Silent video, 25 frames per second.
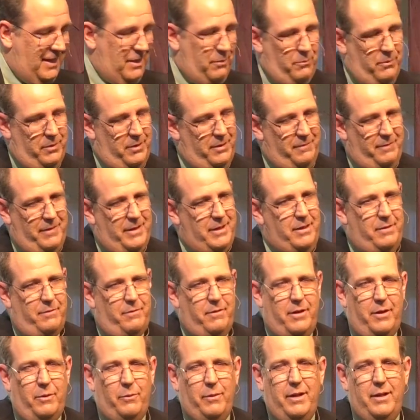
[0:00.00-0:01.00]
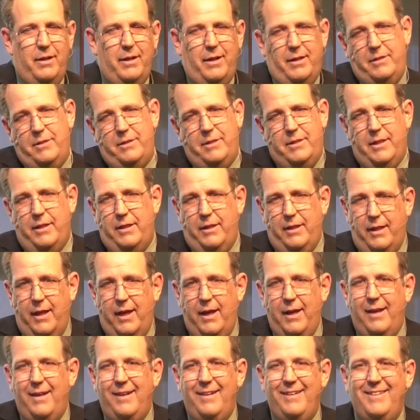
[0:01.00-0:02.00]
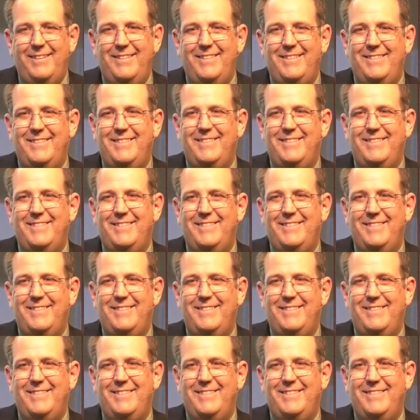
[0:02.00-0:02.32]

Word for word: that wouldn't have ended very well, I'll just tell you that.